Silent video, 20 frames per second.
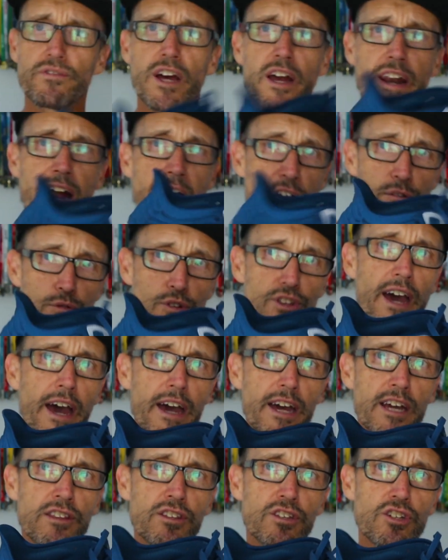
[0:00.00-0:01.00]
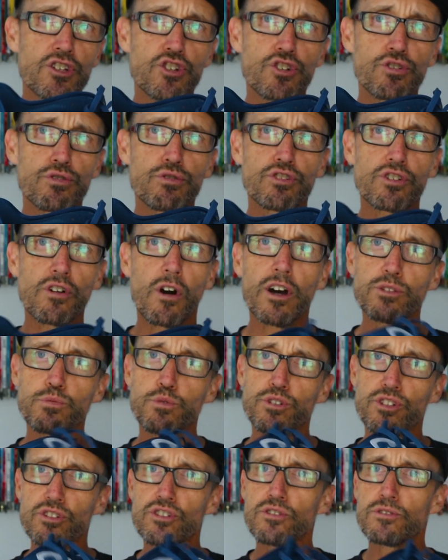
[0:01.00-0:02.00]
done 100k in these shoes, guys,
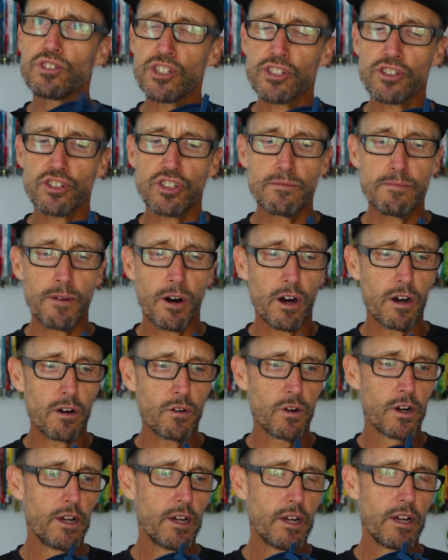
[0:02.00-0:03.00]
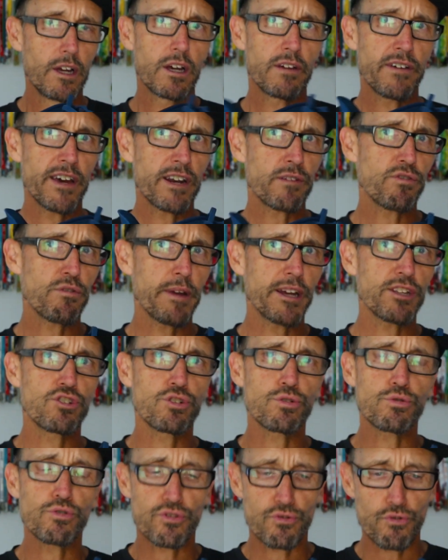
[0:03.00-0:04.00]
which is 60 mile. I've had them for about
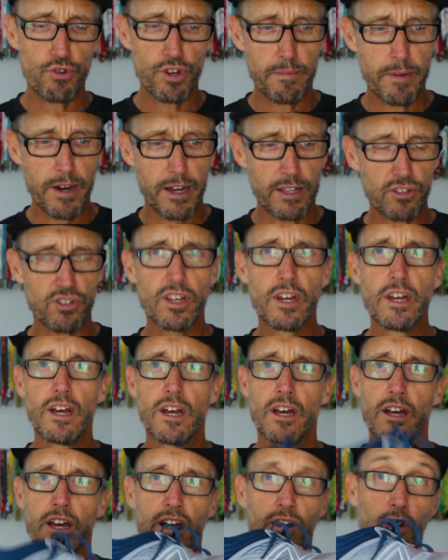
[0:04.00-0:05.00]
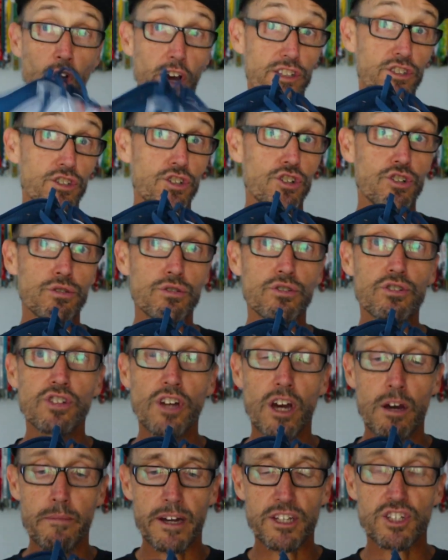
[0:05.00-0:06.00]
2 or 3 months. I like these shoes
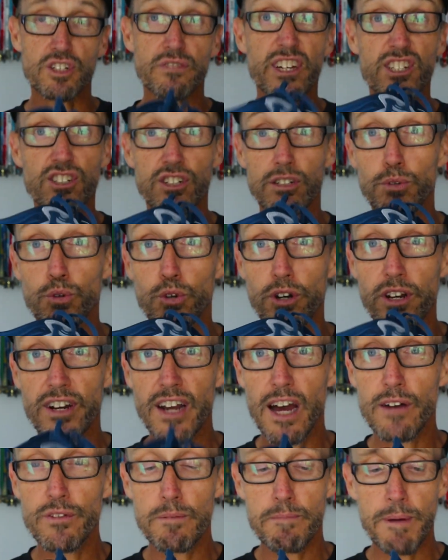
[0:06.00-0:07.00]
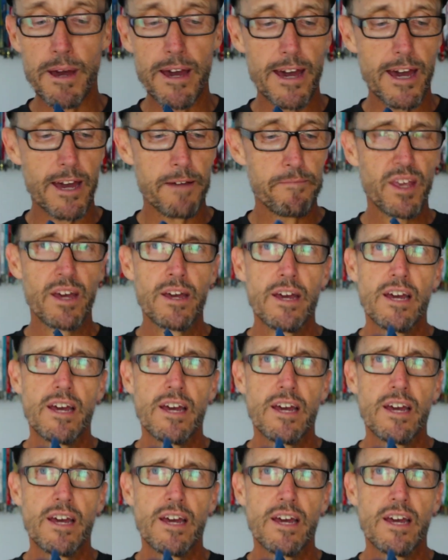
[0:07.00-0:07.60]
so much, I've actually bought another pair.